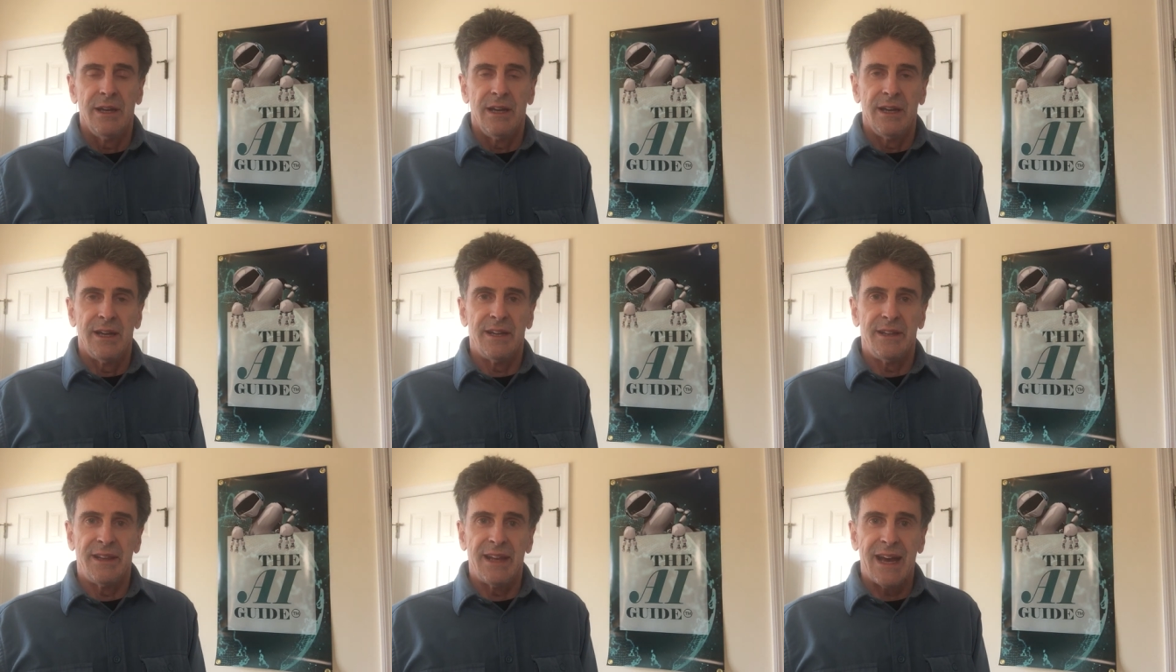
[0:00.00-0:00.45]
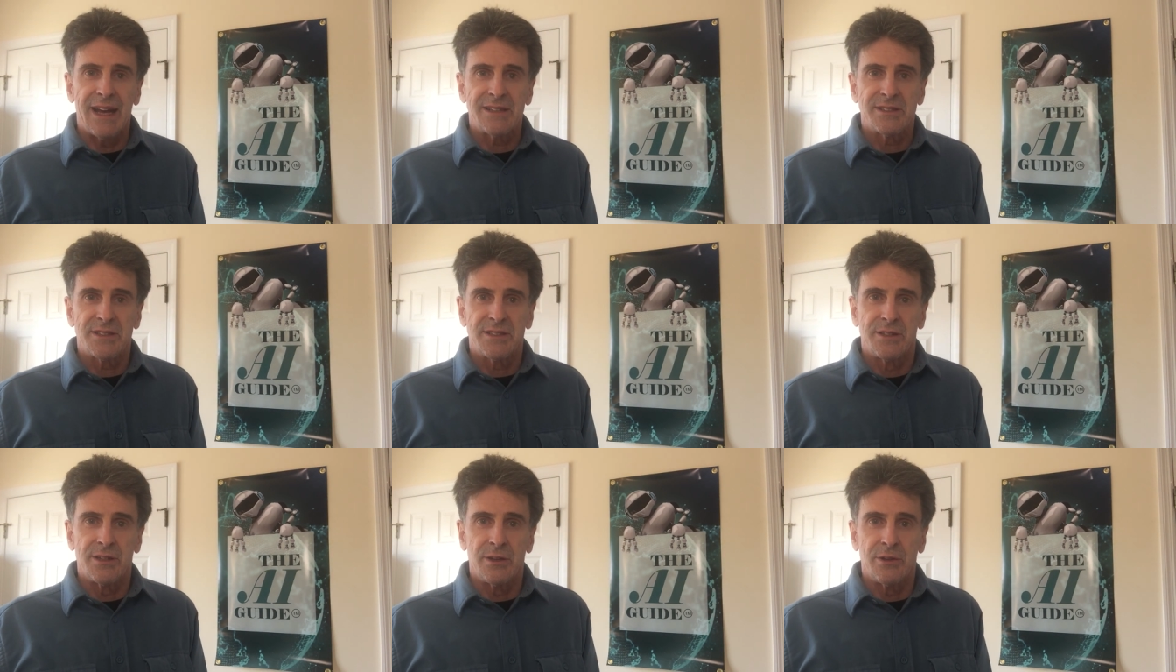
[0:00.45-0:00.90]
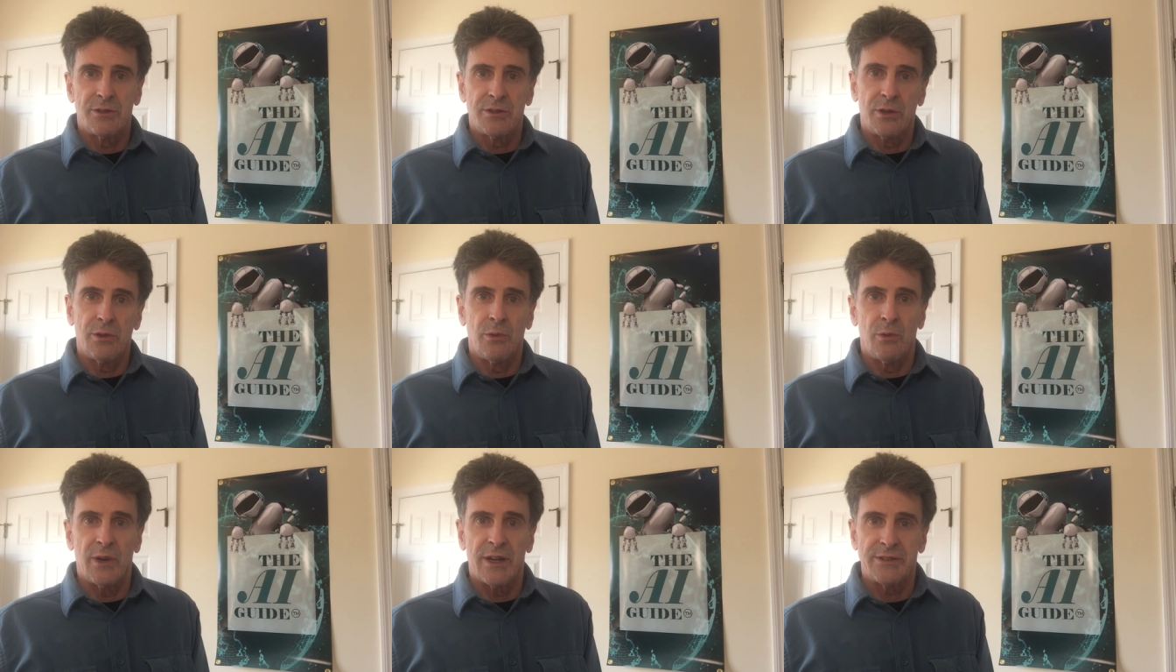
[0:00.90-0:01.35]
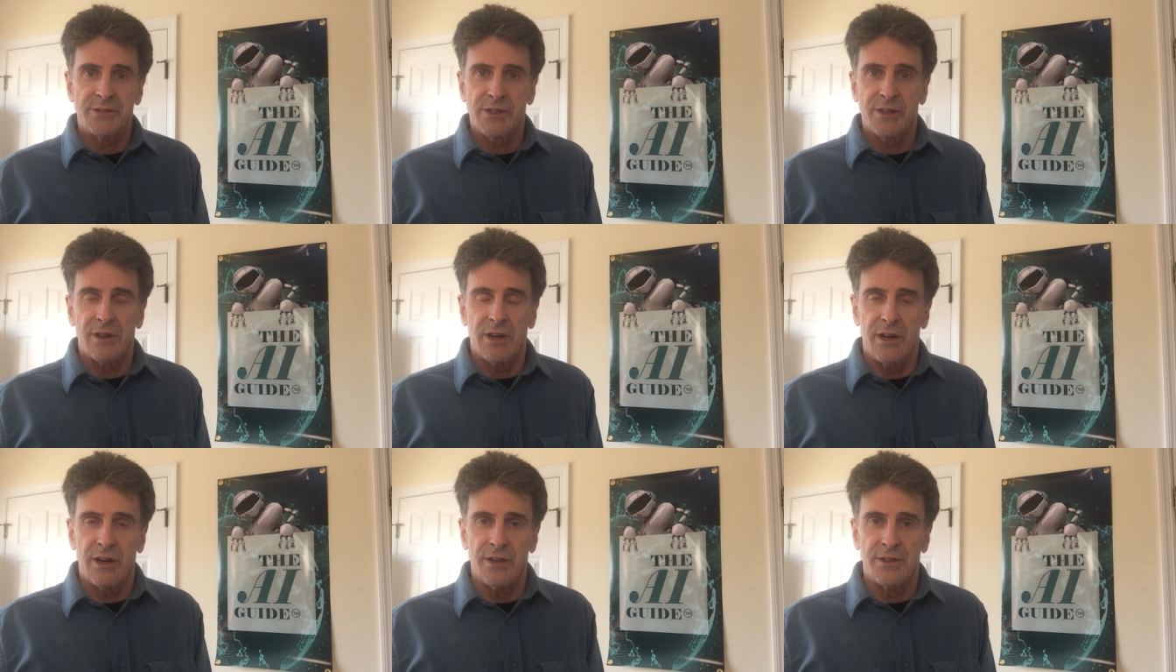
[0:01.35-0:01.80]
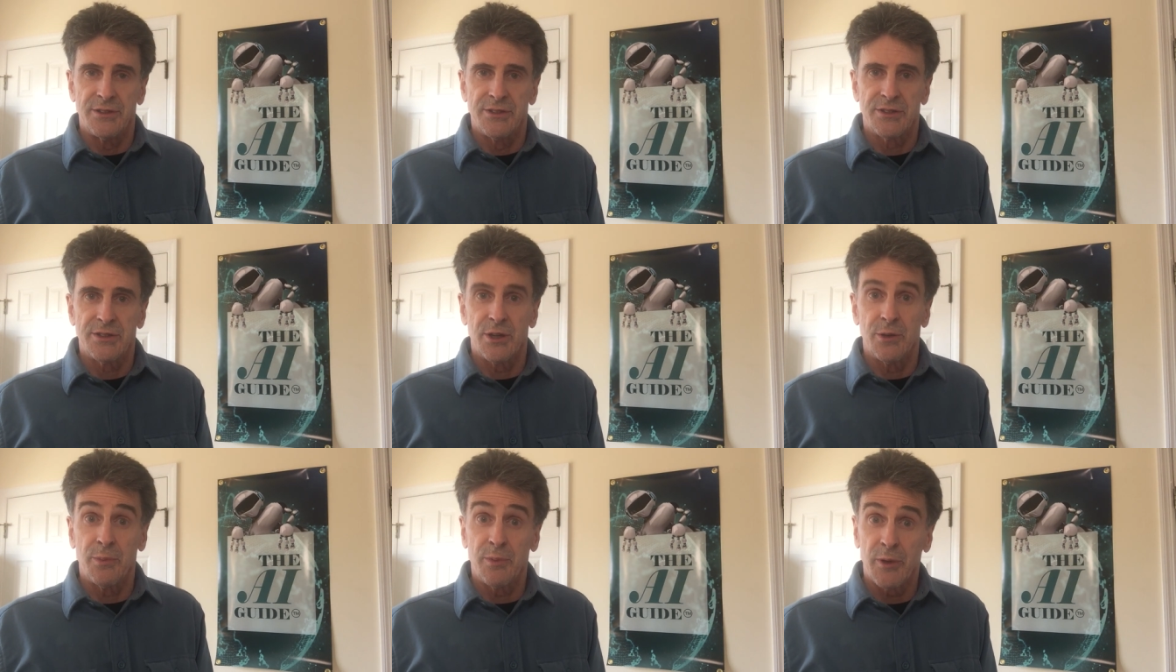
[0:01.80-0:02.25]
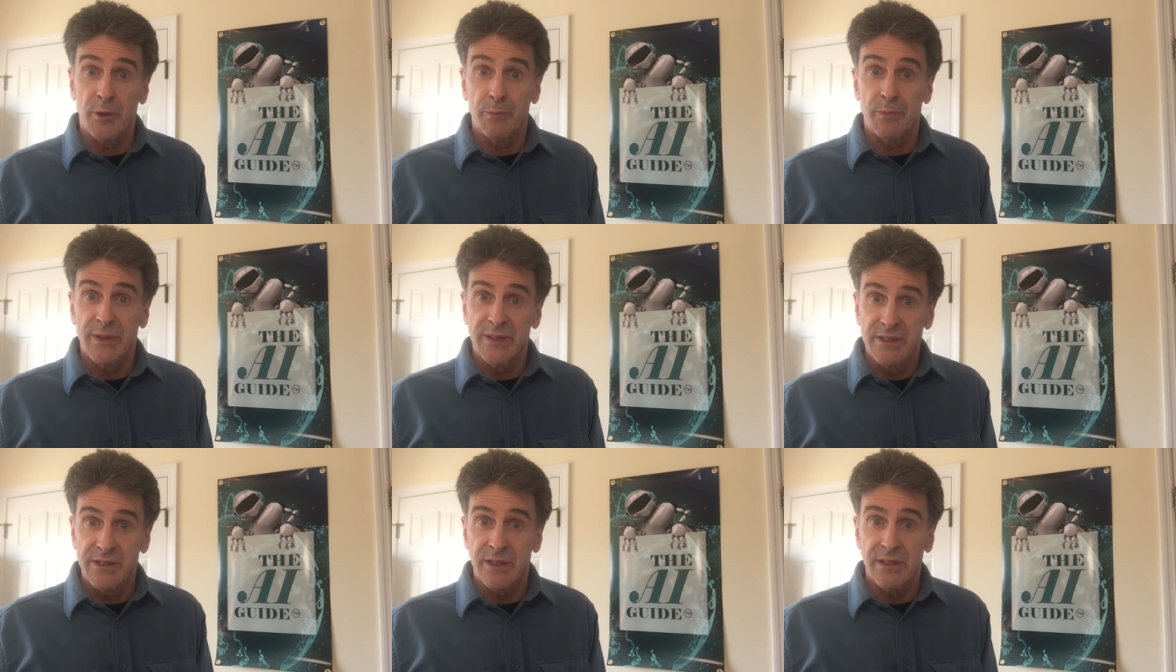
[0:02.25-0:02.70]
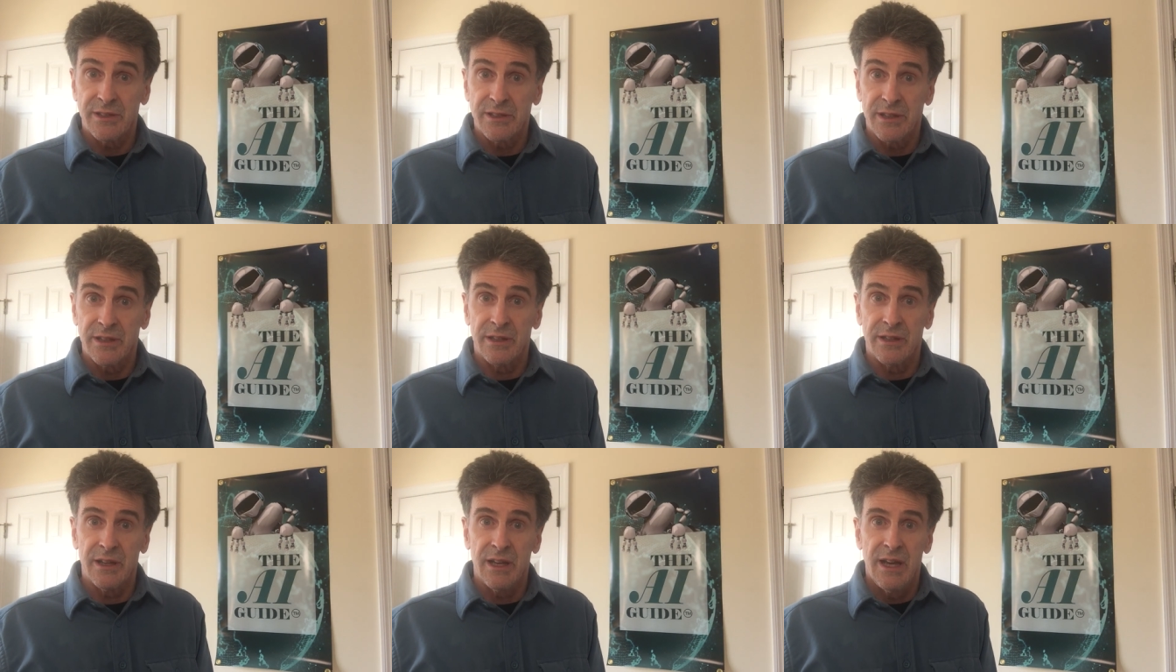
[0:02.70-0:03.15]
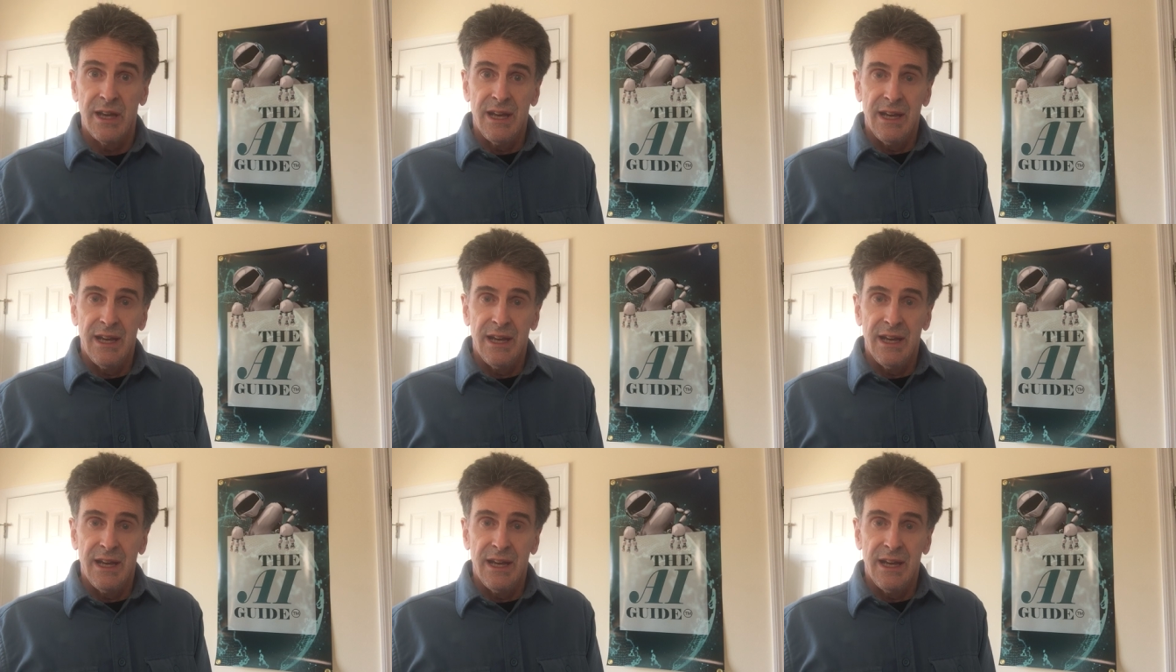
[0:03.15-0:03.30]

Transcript: and that's due to what's called superposition.